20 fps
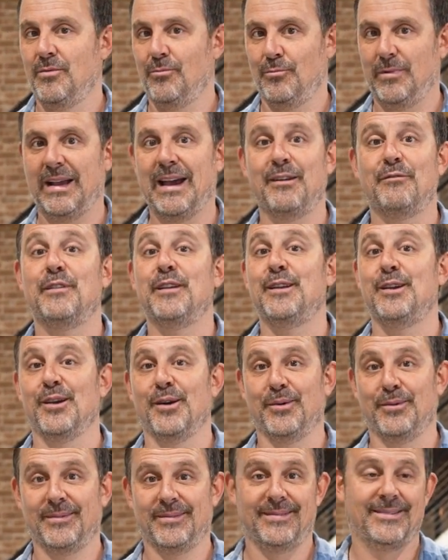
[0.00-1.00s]
We got a video.
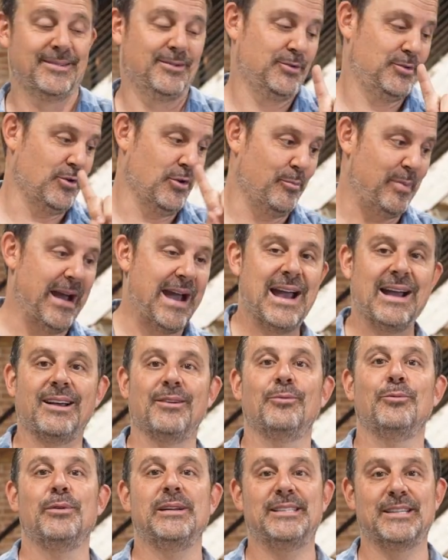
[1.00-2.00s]
Go back,
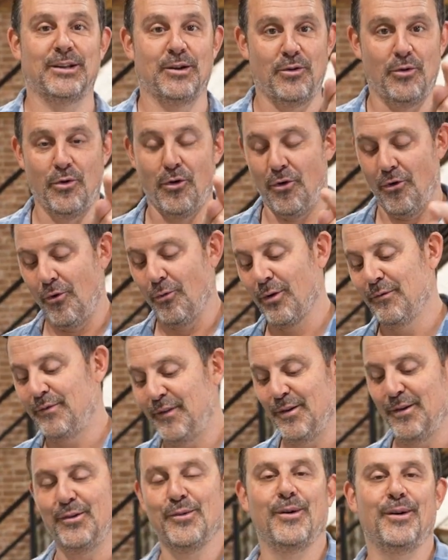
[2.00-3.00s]
we did a whole
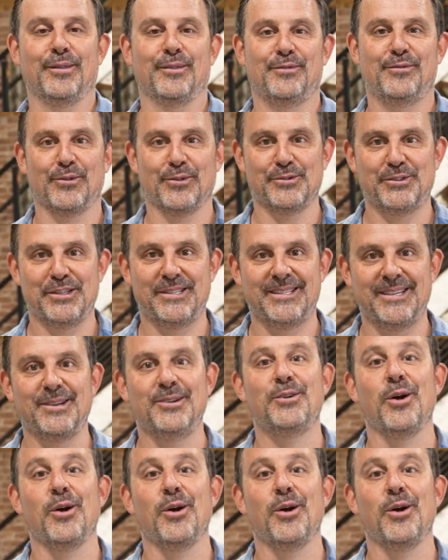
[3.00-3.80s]
review on the Ford GT.